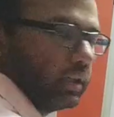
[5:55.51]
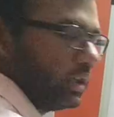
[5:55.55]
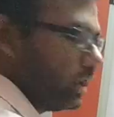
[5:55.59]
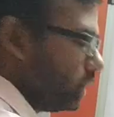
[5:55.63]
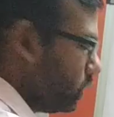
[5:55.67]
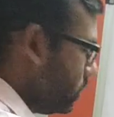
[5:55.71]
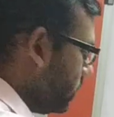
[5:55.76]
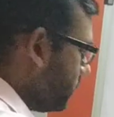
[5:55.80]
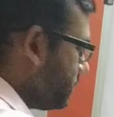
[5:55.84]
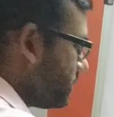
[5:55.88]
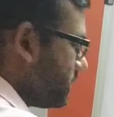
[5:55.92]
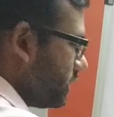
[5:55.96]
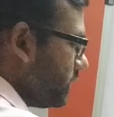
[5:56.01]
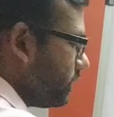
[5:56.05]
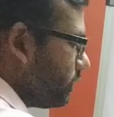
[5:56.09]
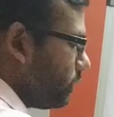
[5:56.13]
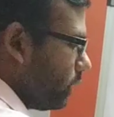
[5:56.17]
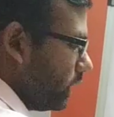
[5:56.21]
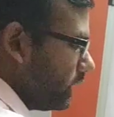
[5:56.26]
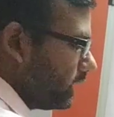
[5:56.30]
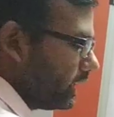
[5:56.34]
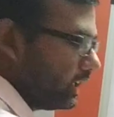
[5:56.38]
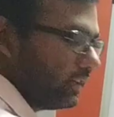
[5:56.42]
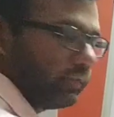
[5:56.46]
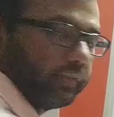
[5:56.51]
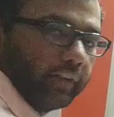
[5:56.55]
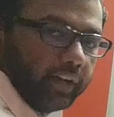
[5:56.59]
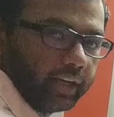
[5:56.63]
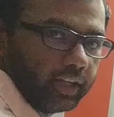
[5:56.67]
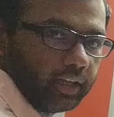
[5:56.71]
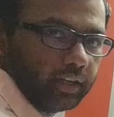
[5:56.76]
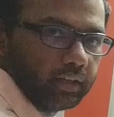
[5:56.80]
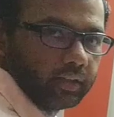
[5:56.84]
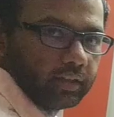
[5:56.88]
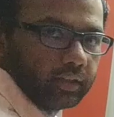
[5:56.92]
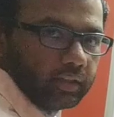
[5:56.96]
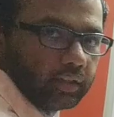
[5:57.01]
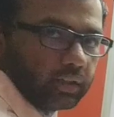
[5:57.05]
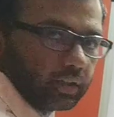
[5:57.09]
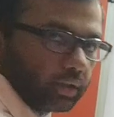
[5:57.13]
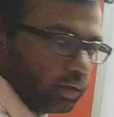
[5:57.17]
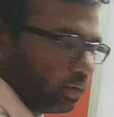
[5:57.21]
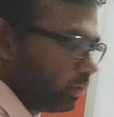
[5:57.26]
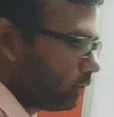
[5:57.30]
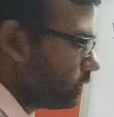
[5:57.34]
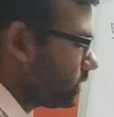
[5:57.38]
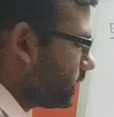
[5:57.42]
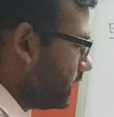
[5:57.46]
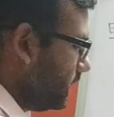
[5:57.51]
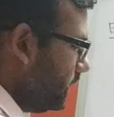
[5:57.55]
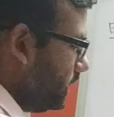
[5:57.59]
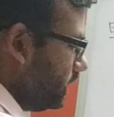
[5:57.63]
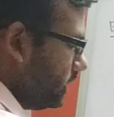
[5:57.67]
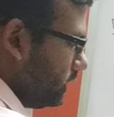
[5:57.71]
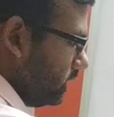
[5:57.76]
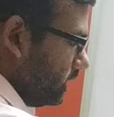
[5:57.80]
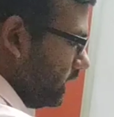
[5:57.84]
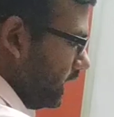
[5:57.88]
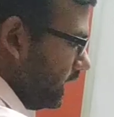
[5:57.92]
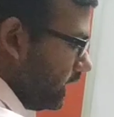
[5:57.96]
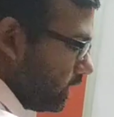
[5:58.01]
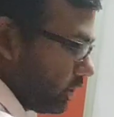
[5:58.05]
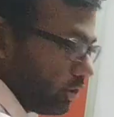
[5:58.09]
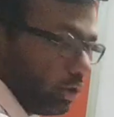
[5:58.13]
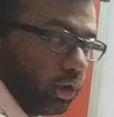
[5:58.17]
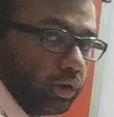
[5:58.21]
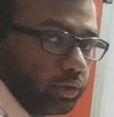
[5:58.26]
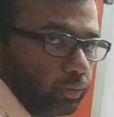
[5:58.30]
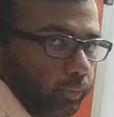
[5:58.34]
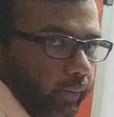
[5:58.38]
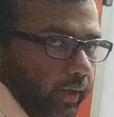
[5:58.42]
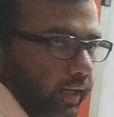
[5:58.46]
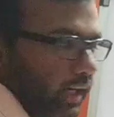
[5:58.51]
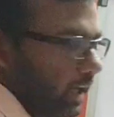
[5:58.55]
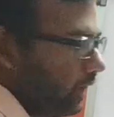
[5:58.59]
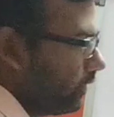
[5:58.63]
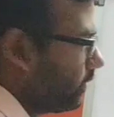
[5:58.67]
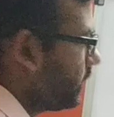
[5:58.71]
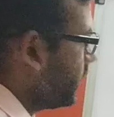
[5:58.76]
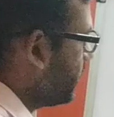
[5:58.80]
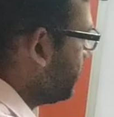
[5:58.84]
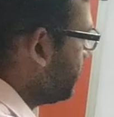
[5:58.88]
You'll observe one thing very closely in a short while. After I